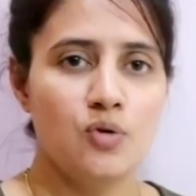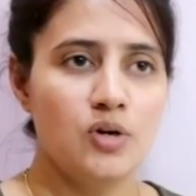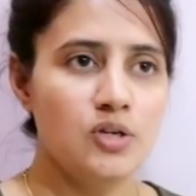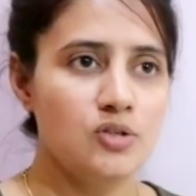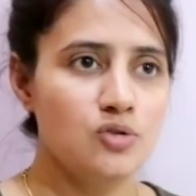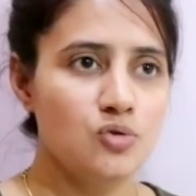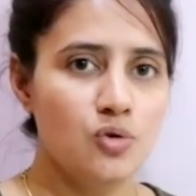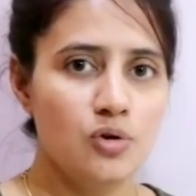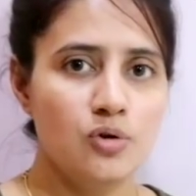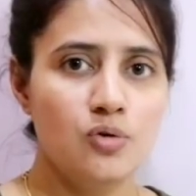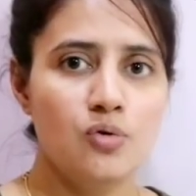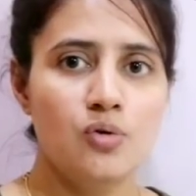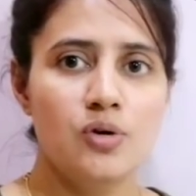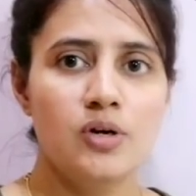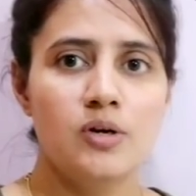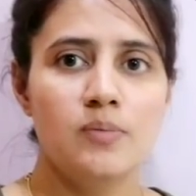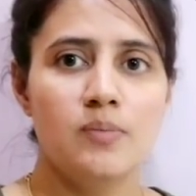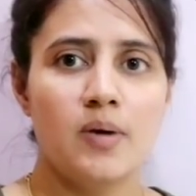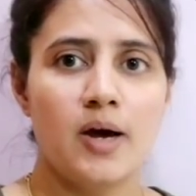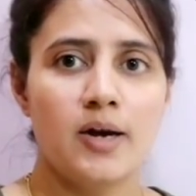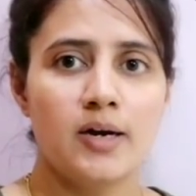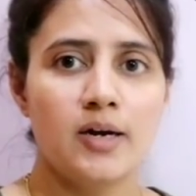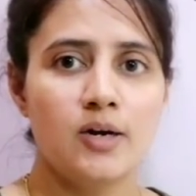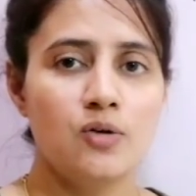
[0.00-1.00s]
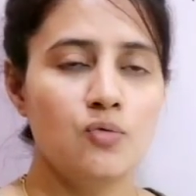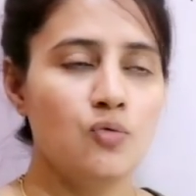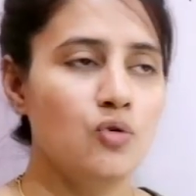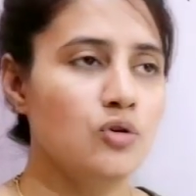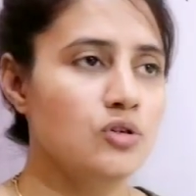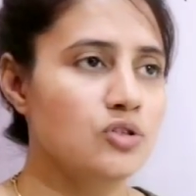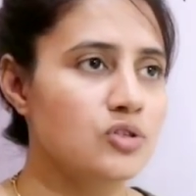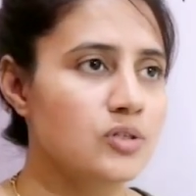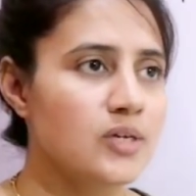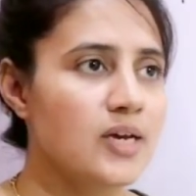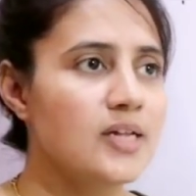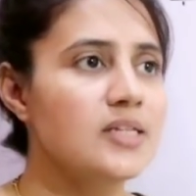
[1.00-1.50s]
what is going on in market,
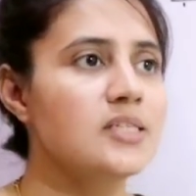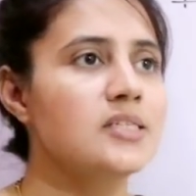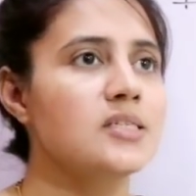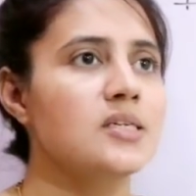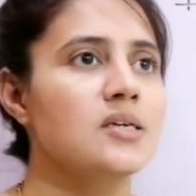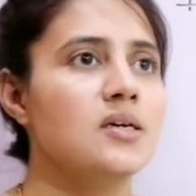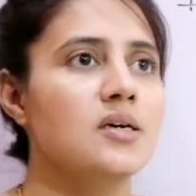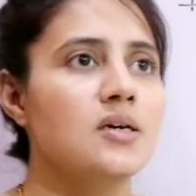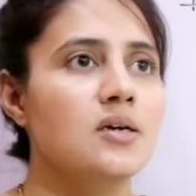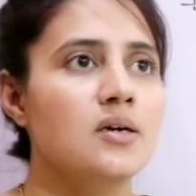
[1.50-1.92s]
what skills,